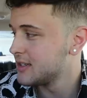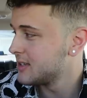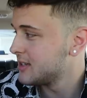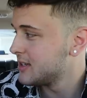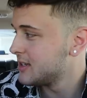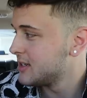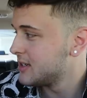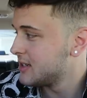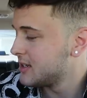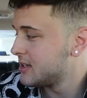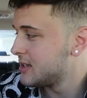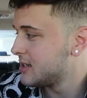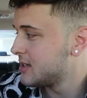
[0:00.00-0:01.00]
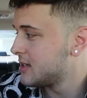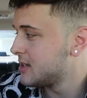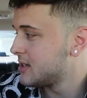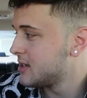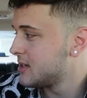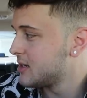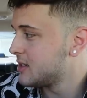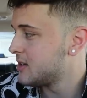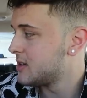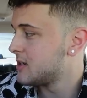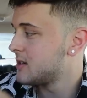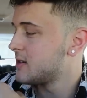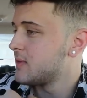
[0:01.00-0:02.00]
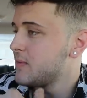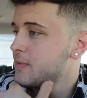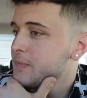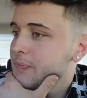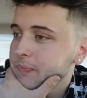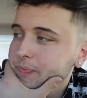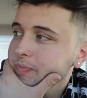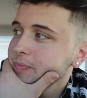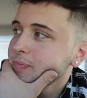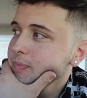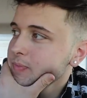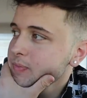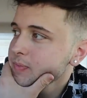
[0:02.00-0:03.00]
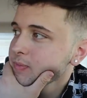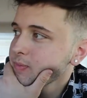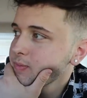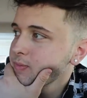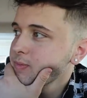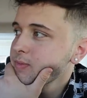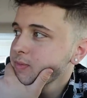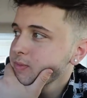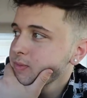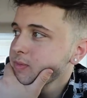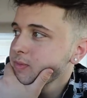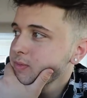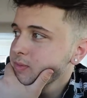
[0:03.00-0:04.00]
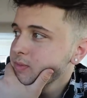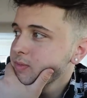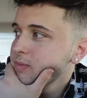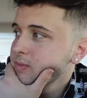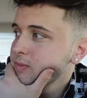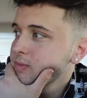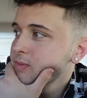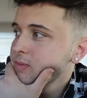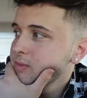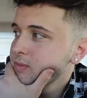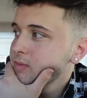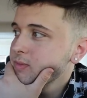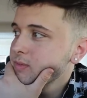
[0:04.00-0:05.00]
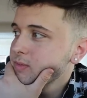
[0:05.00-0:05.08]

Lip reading: The person shown says nothing.